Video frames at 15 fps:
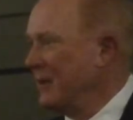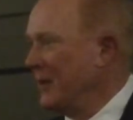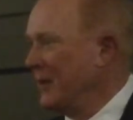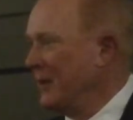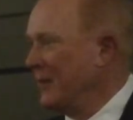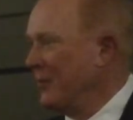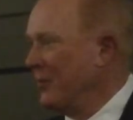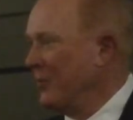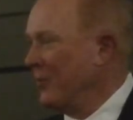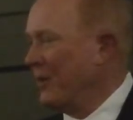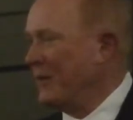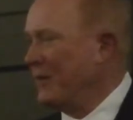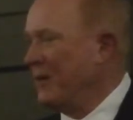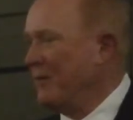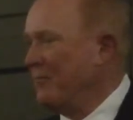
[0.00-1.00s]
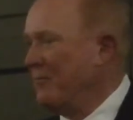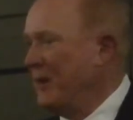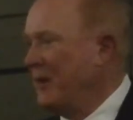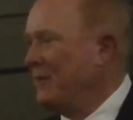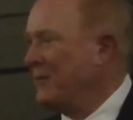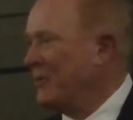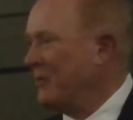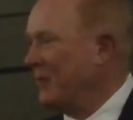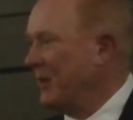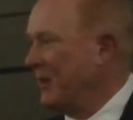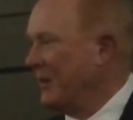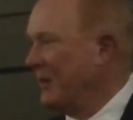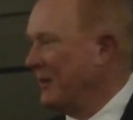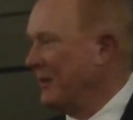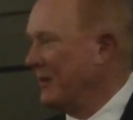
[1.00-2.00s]
And what did it mean to me?
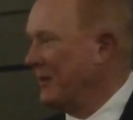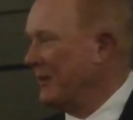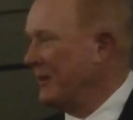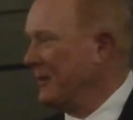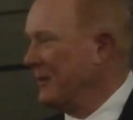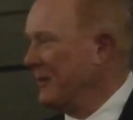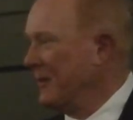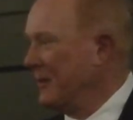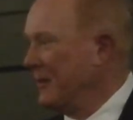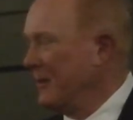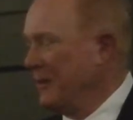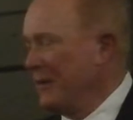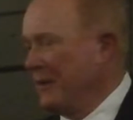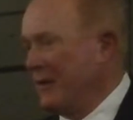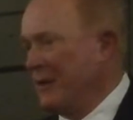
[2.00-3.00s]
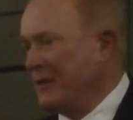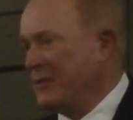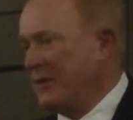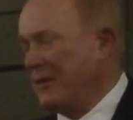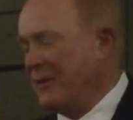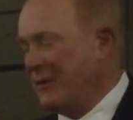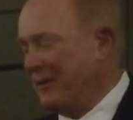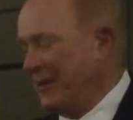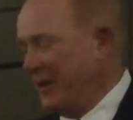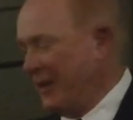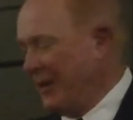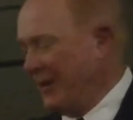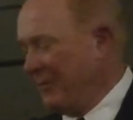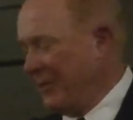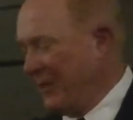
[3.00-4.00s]
And I started
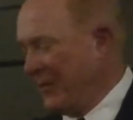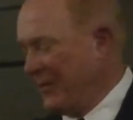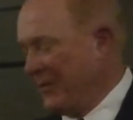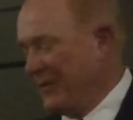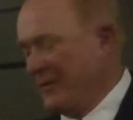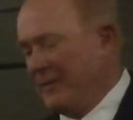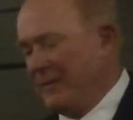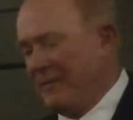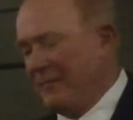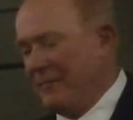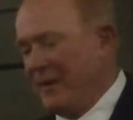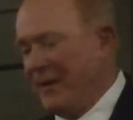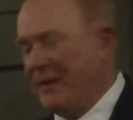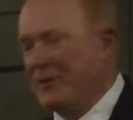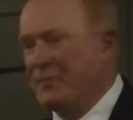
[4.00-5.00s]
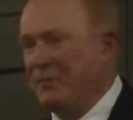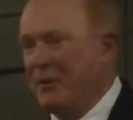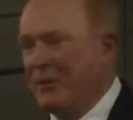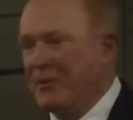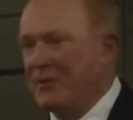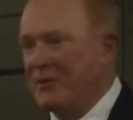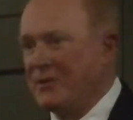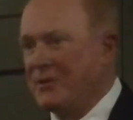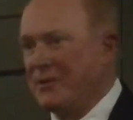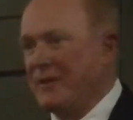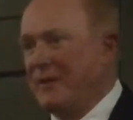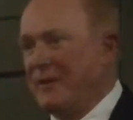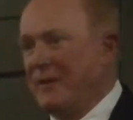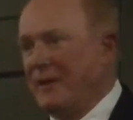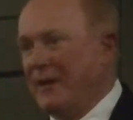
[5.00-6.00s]
thinking about my experiences,
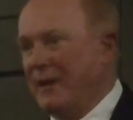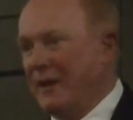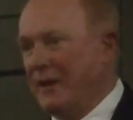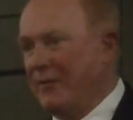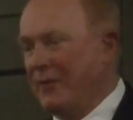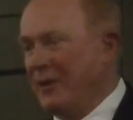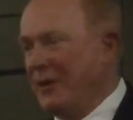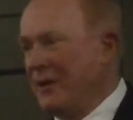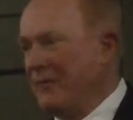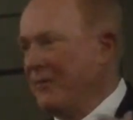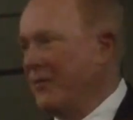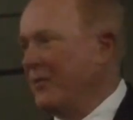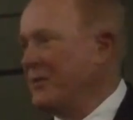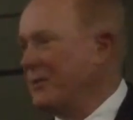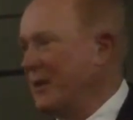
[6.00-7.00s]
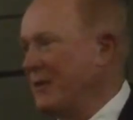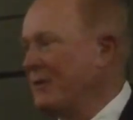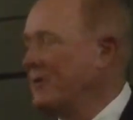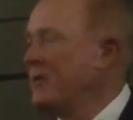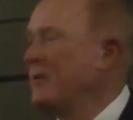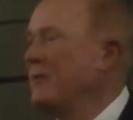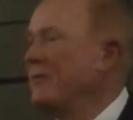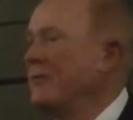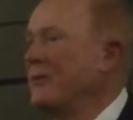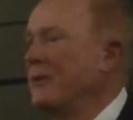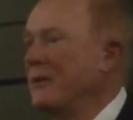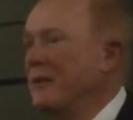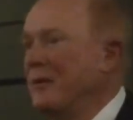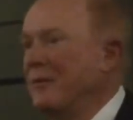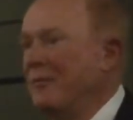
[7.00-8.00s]
and I want to give you a sense of
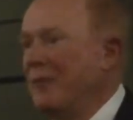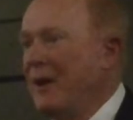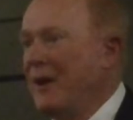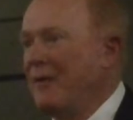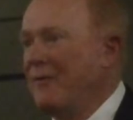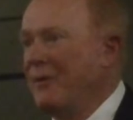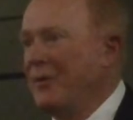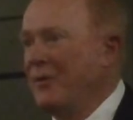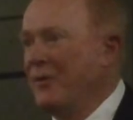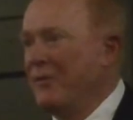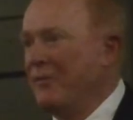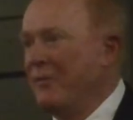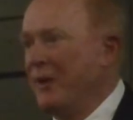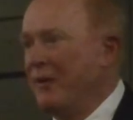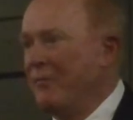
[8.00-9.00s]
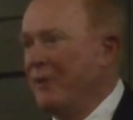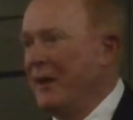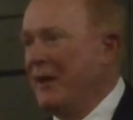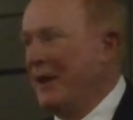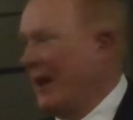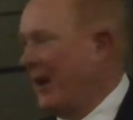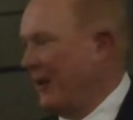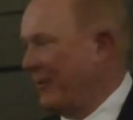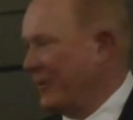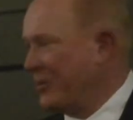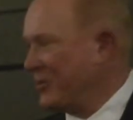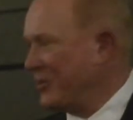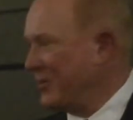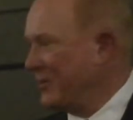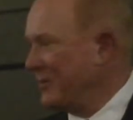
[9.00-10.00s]
my view of being
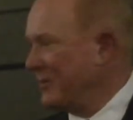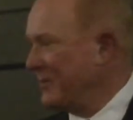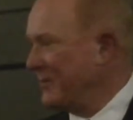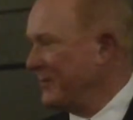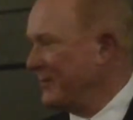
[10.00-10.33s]
Irish.